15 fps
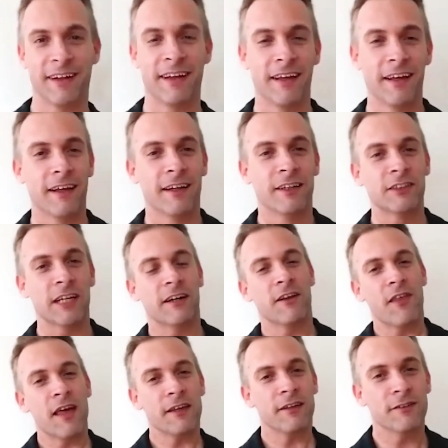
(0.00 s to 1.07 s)
Sharon,
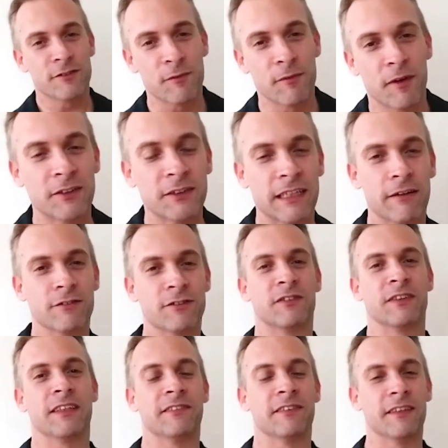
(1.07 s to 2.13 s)
thank you so much. That was a
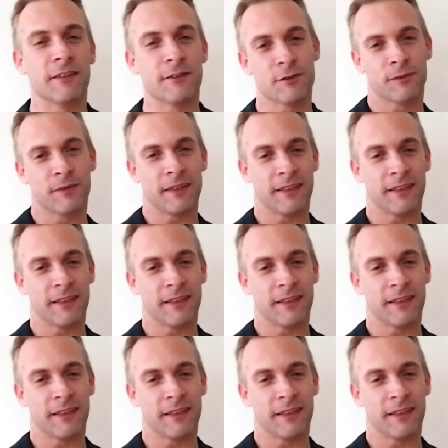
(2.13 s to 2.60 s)
really, really sweet